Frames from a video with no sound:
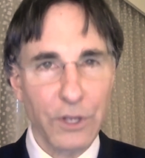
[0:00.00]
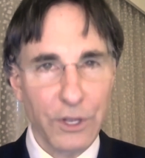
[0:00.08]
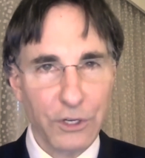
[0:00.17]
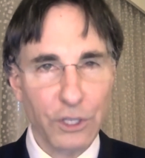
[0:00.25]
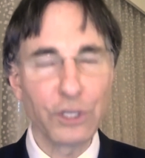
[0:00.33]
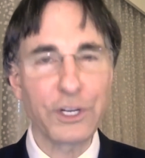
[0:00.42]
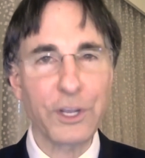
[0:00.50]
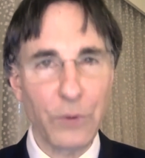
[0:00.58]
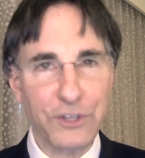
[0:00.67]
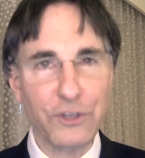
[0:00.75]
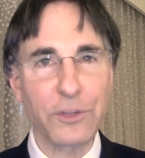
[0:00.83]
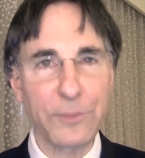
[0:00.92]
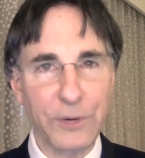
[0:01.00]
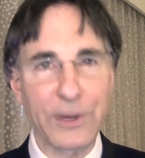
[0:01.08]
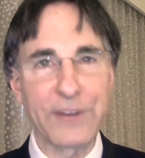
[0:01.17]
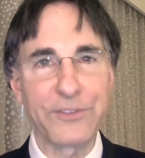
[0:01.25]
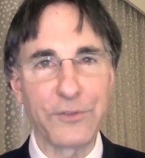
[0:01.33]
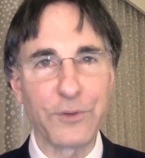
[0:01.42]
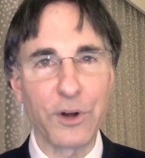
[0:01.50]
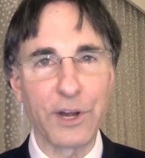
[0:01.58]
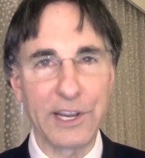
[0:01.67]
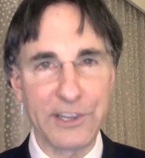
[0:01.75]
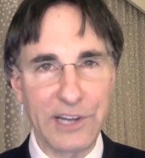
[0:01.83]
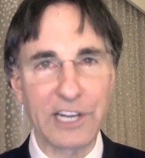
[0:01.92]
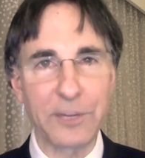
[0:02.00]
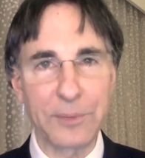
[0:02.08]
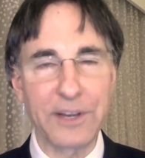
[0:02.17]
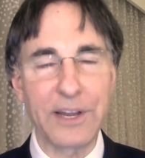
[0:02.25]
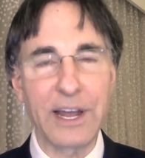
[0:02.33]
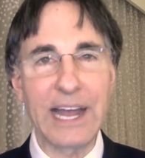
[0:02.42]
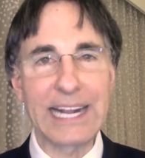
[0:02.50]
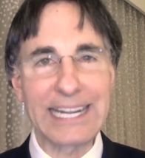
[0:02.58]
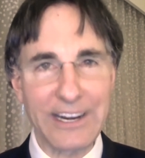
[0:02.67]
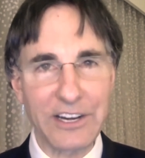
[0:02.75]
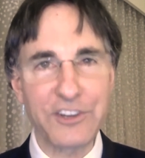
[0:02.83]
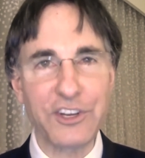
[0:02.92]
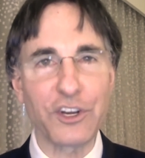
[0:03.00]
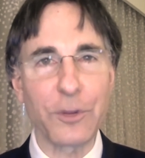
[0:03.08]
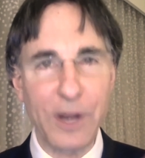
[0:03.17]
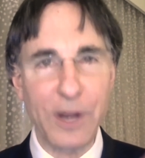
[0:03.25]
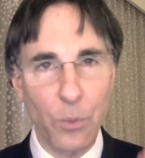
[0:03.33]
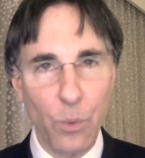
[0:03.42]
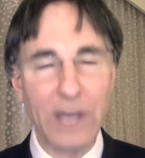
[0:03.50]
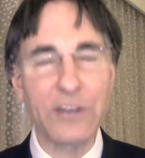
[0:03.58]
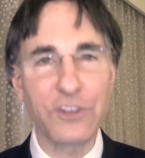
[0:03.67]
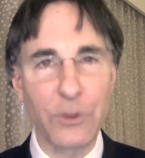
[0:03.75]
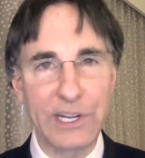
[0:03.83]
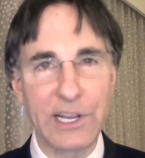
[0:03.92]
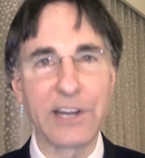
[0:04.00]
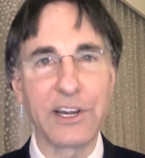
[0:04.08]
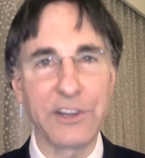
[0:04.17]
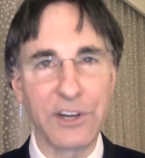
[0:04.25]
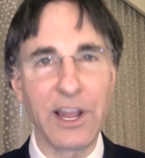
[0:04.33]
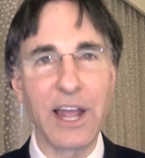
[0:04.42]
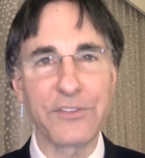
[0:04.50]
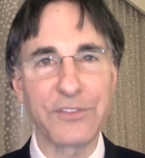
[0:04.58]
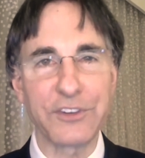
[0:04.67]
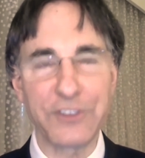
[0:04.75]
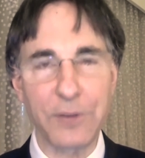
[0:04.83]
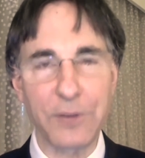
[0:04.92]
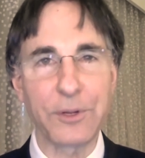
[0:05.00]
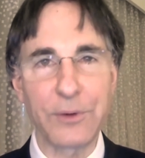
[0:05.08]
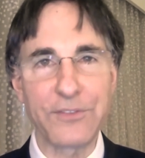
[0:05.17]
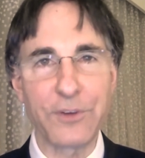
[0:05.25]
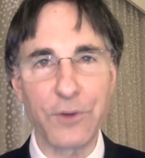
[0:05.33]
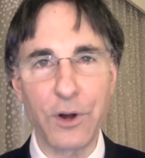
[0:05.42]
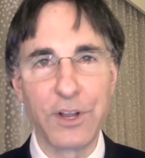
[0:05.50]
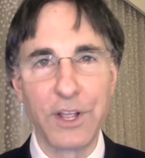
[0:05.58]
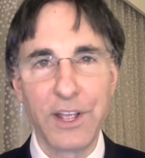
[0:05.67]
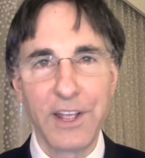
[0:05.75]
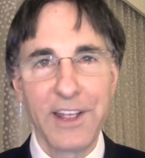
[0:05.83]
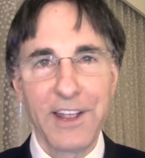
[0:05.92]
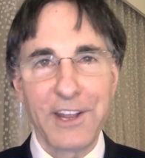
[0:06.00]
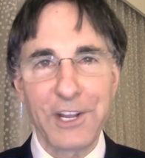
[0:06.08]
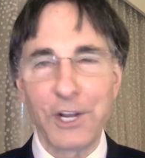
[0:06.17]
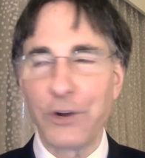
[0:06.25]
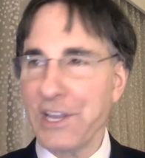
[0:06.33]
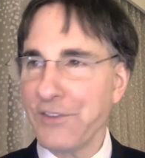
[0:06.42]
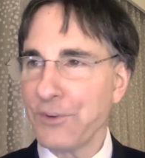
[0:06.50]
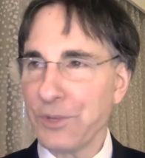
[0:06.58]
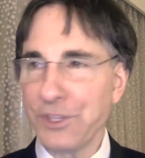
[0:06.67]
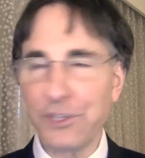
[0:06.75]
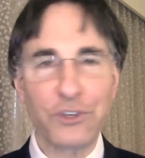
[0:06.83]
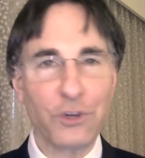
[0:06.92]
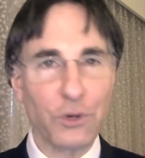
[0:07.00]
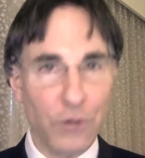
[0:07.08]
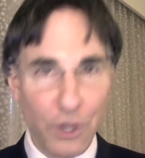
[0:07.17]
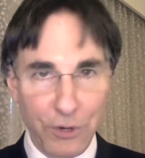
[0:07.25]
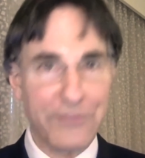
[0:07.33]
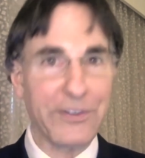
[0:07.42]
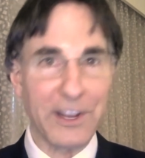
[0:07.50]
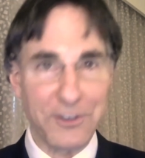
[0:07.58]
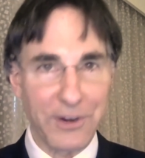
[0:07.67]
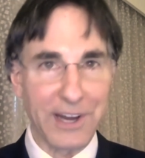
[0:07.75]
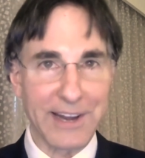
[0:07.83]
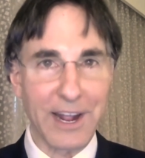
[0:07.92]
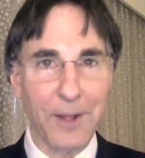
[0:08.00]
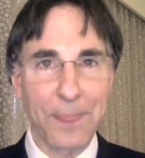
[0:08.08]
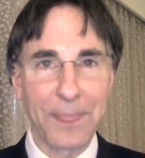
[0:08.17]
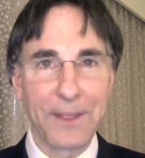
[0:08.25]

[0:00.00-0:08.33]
to look at what you can be grateful for and document. I guarantee you, no matter what is going on in your life, there's something to be grateful for. You know, even with this corona phase right now,